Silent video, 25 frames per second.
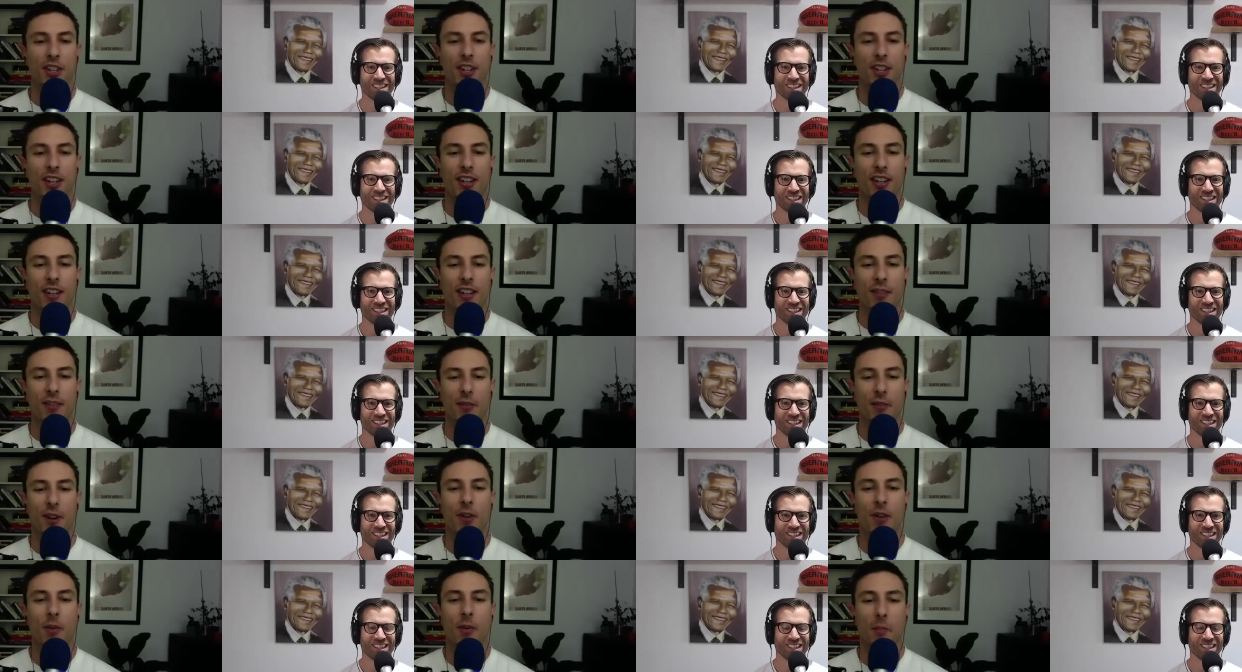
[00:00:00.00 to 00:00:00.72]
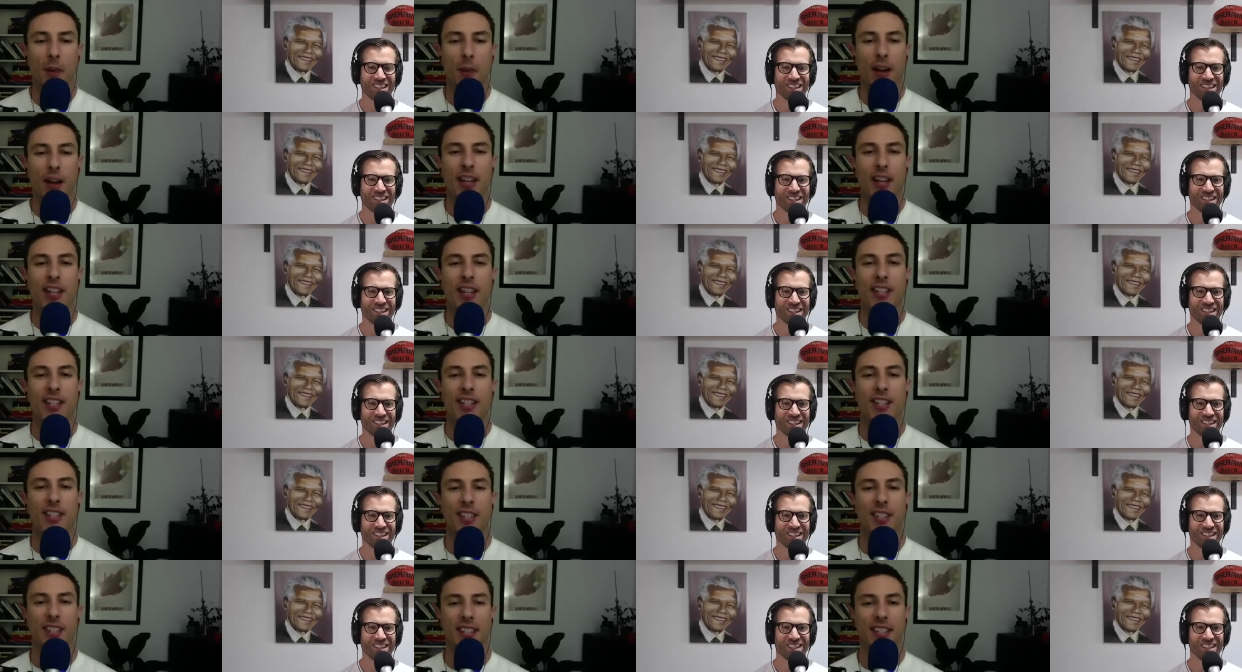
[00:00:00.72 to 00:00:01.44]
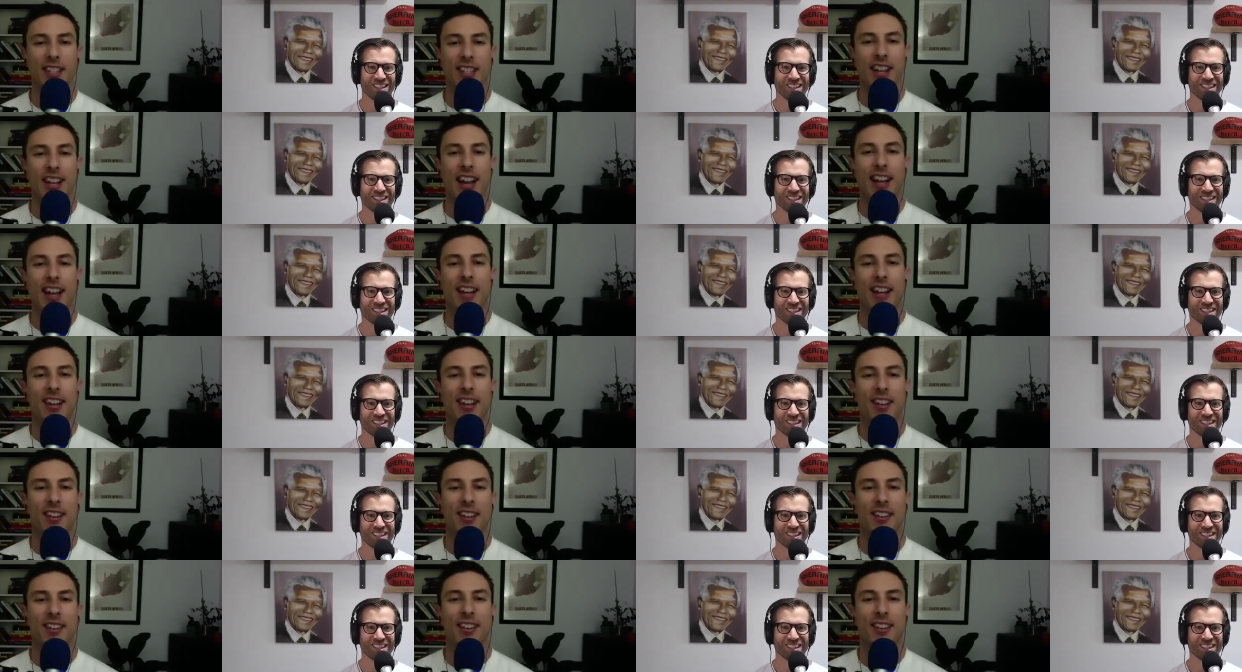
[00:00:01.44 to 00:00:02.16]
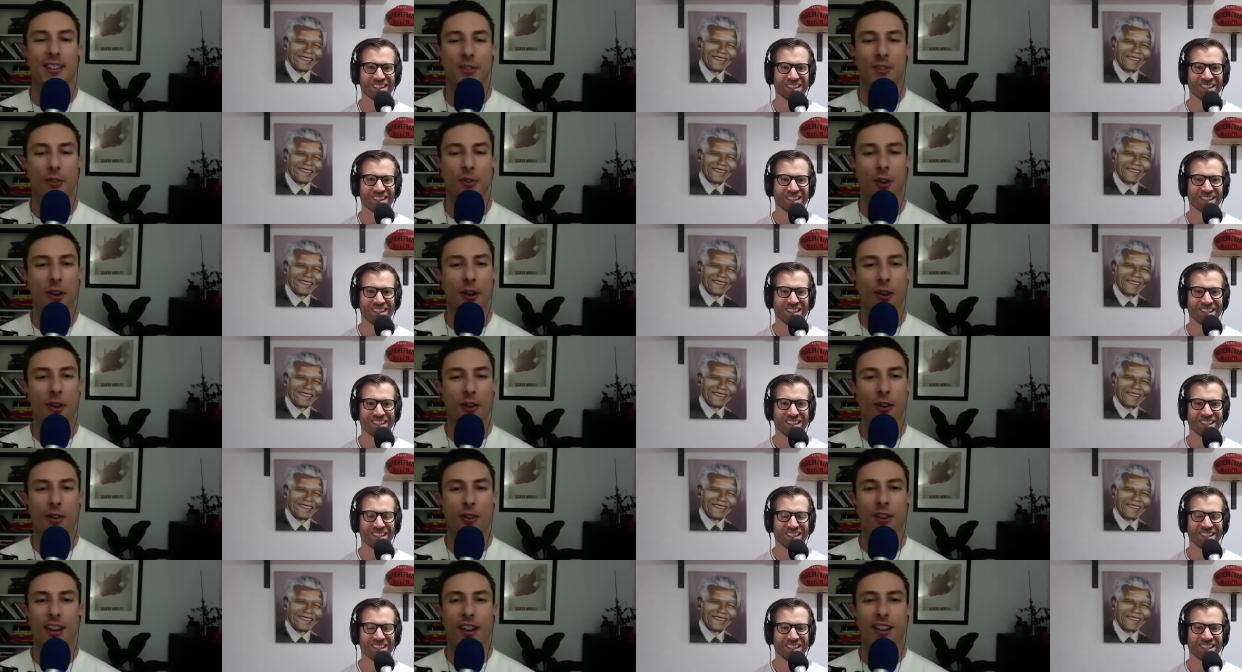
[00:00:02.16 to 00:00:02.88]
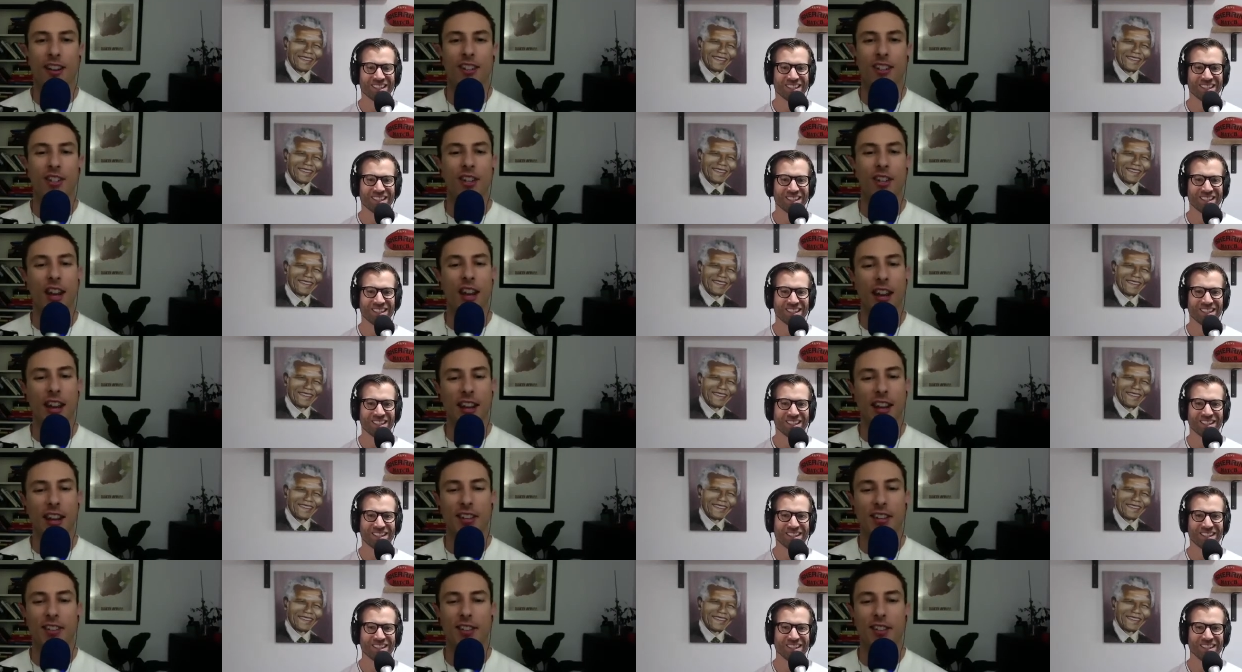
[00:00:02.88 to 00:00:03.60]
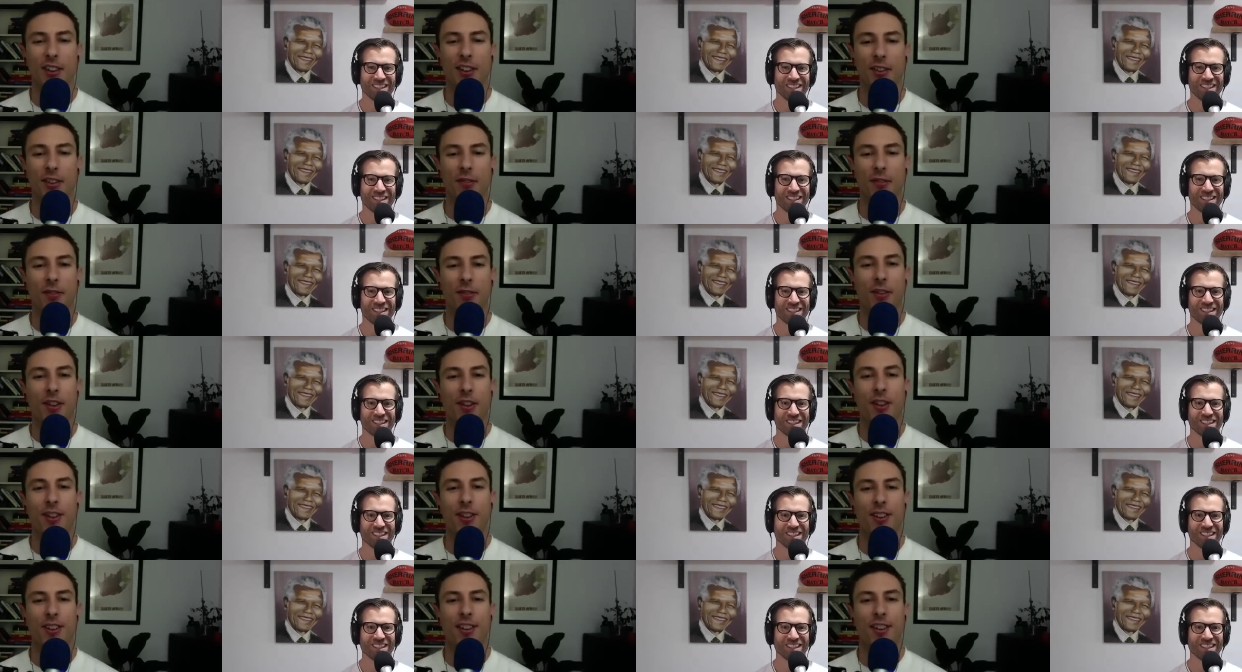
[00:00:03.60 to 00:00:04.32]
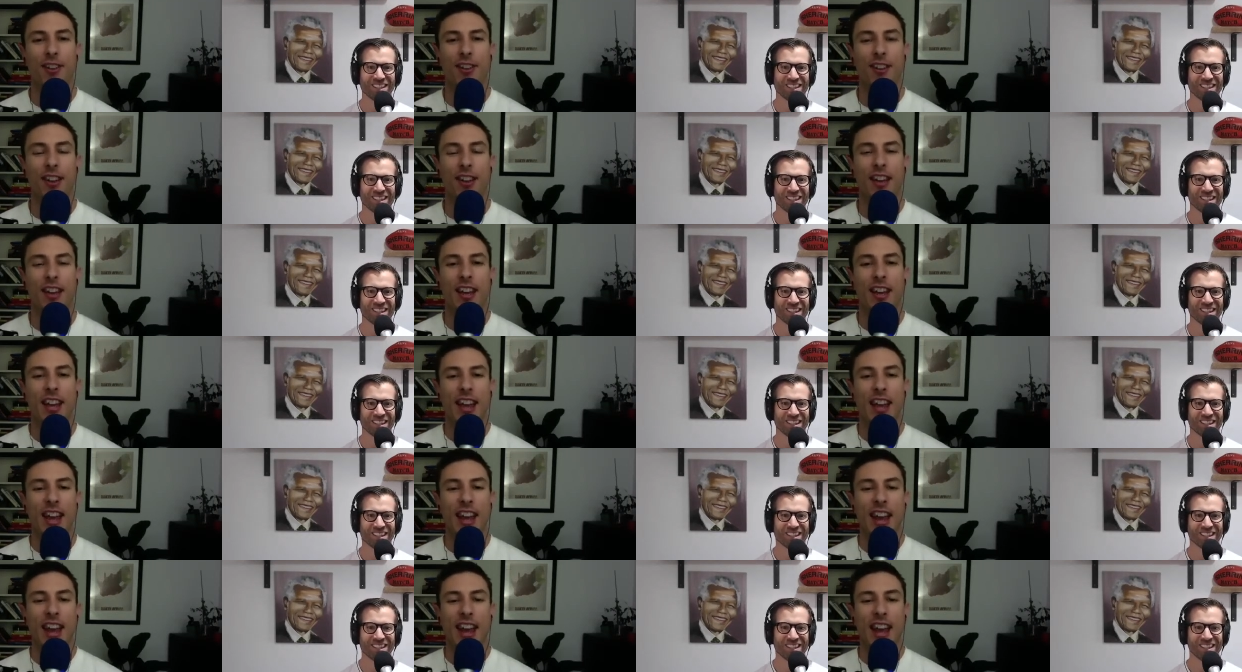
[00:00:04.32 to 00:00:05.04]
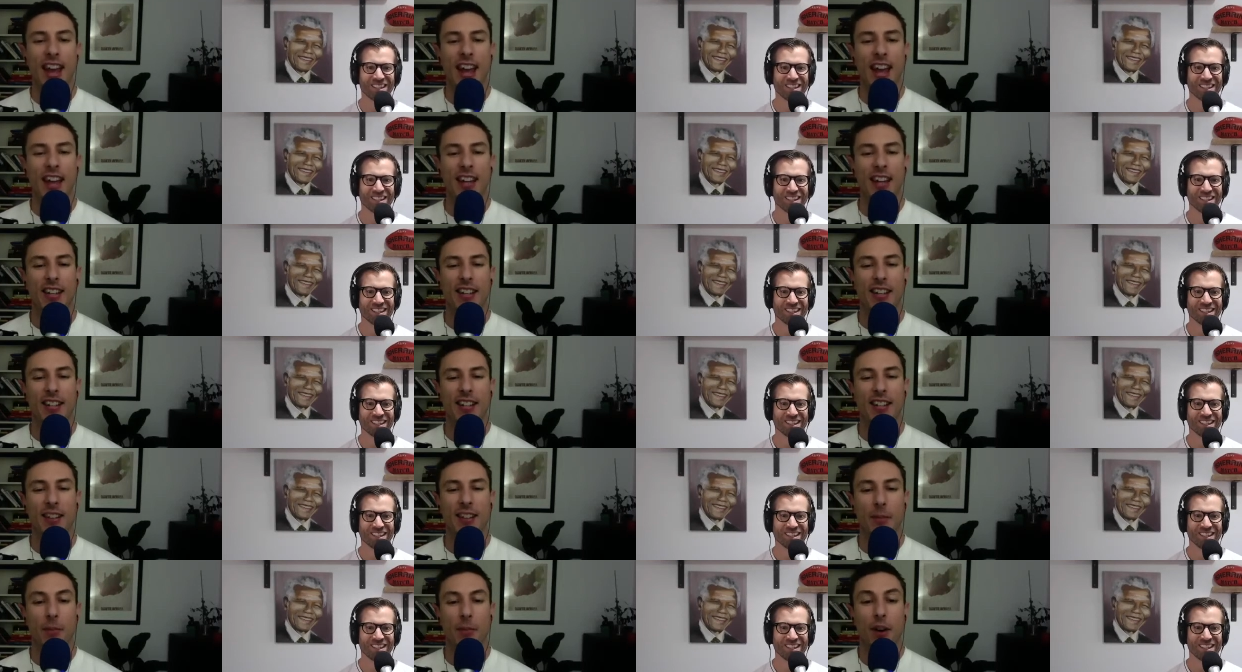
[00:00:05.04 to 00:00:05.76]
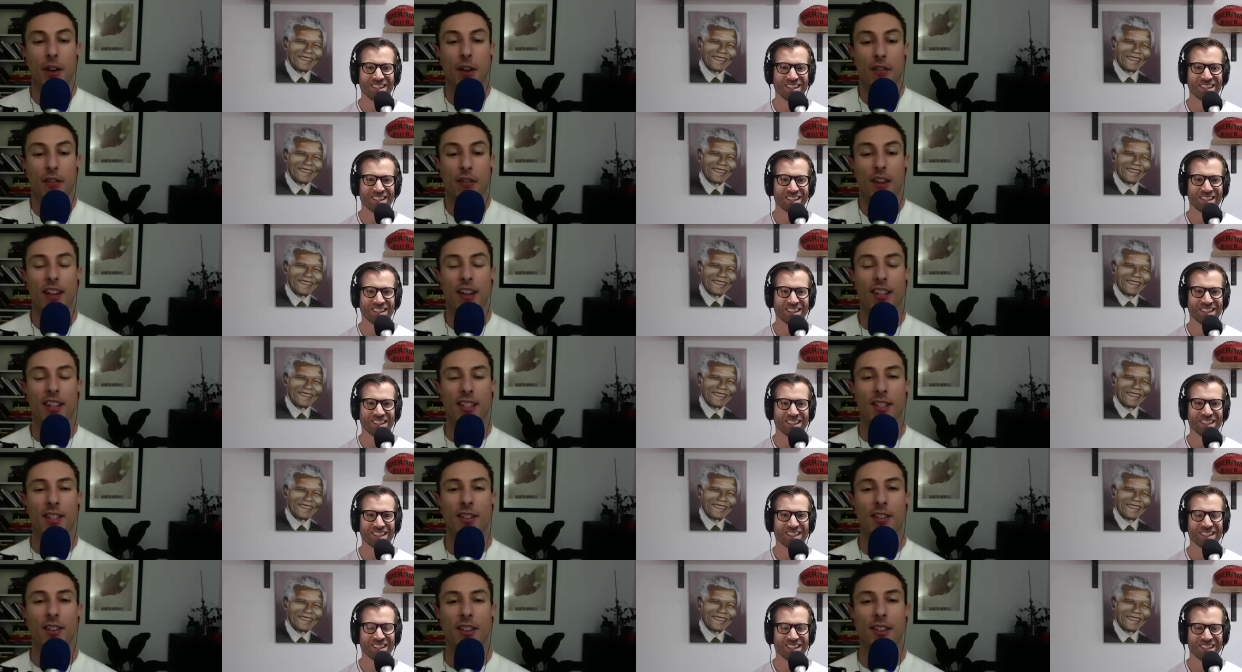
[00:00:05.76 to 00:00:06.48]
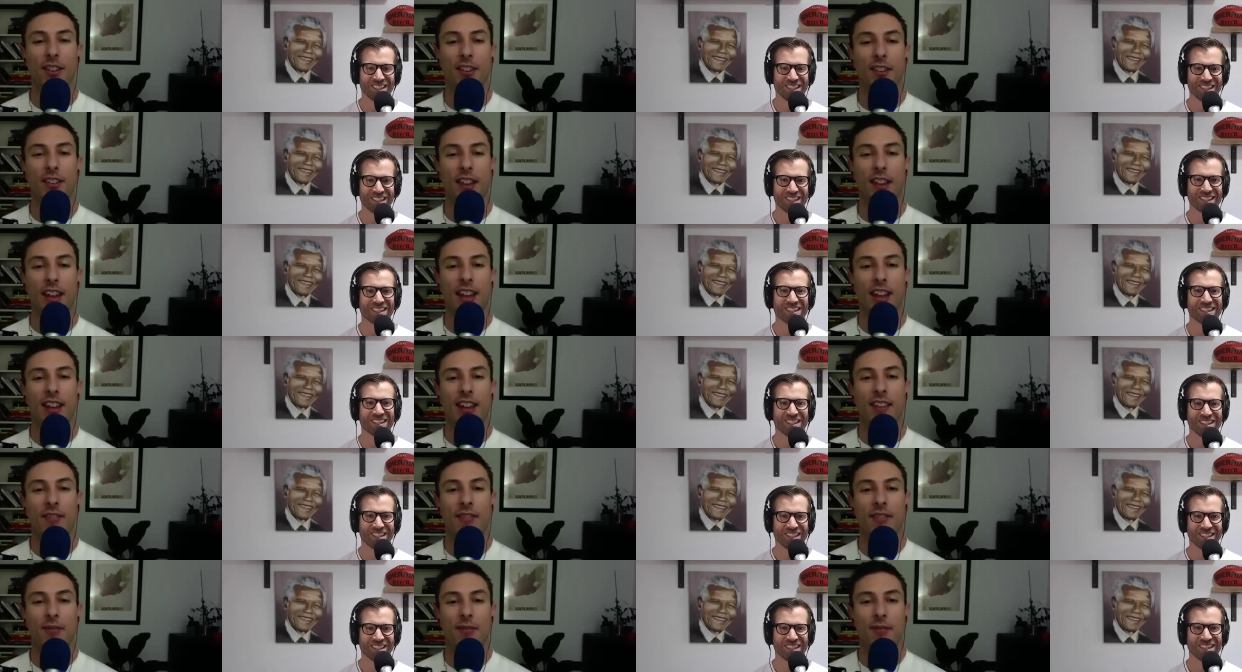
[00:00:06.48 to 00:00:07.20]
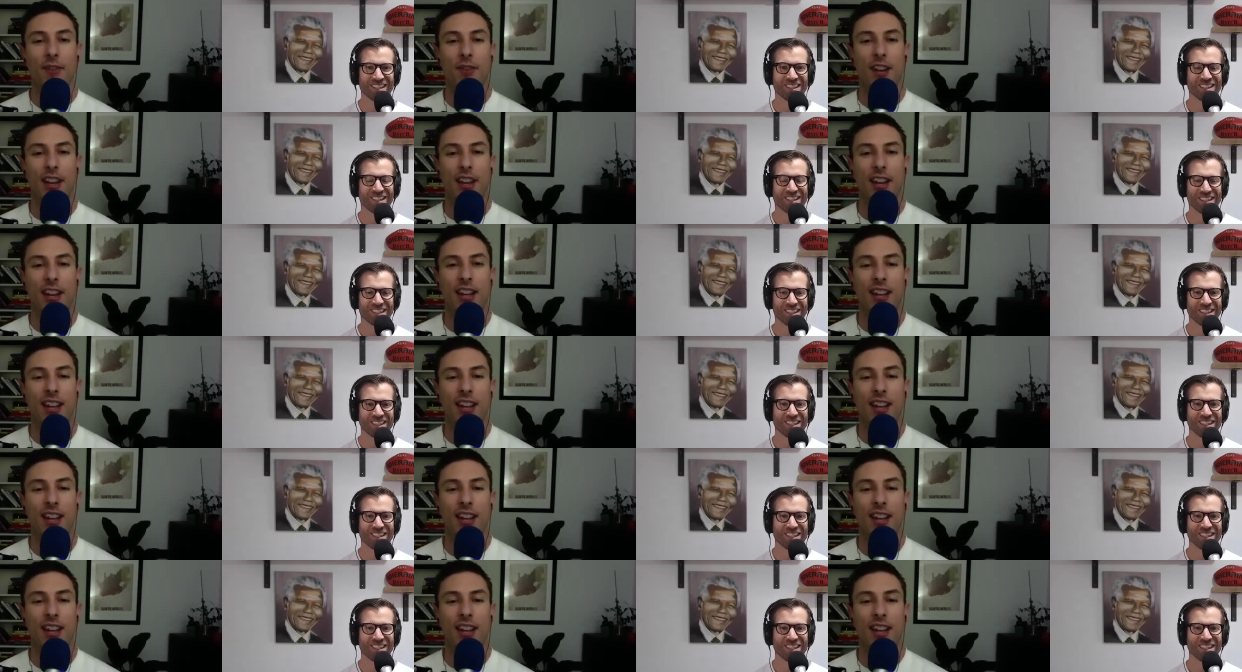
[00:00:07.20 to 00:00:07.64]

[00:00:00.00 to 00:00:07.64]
Speaker 1: one of your buddies just like grow and change over a year. And I'm proud of us, you know, uh, for getting